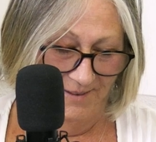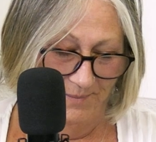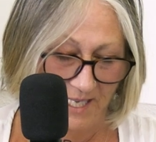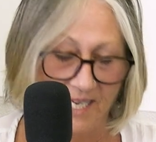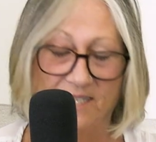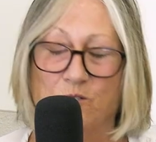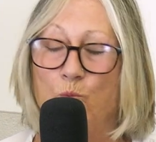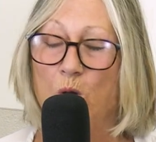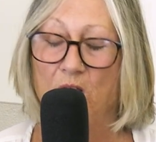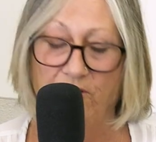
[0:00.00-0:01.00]
He has a
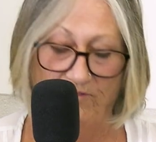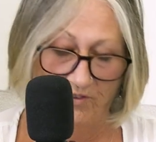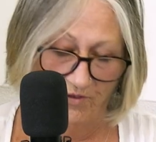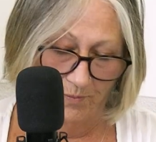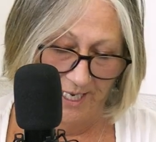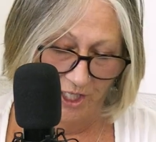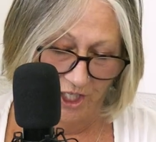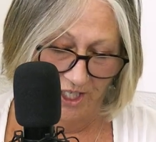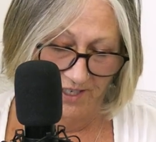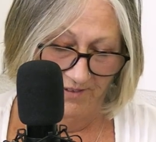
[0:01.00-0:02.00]
wealth of
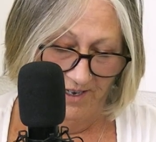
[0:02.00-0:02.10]
information